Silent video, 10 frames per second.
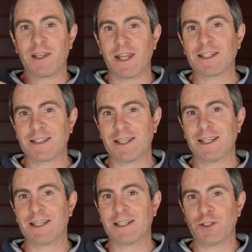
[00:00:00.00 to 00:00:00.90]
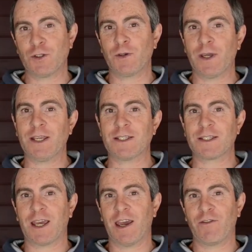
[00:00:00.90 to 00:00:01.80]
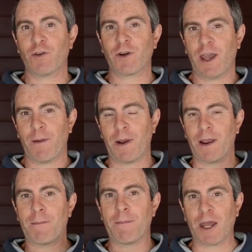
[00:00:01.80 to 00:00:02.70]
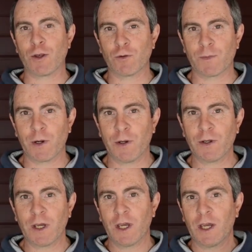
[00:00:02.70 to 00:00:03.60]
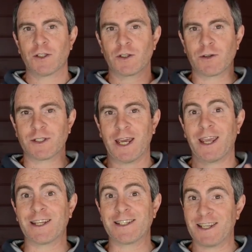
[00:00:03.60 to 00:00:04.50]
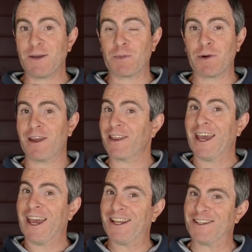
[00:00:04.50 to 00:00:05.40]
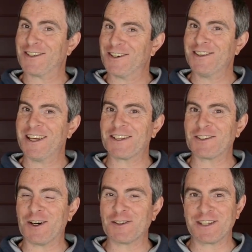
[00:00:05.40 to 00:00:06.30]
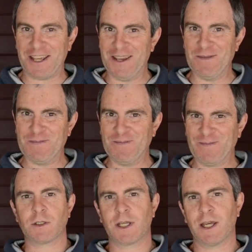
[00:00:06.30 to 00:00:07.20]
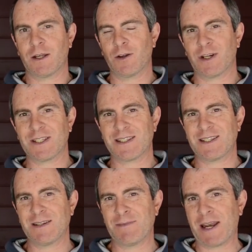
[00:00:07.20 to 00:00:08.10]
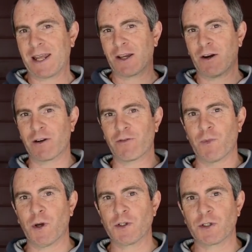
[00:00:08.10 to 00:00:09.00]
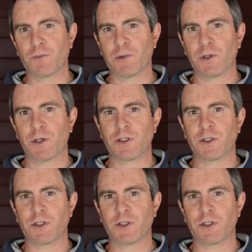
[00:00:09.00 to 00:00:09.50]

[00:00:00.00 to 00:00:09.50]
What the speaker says: next thing you need to do is to have your camera in manual mode. So take a deep breath and turn that dial to M. To get a nice cinematic kind of motion blur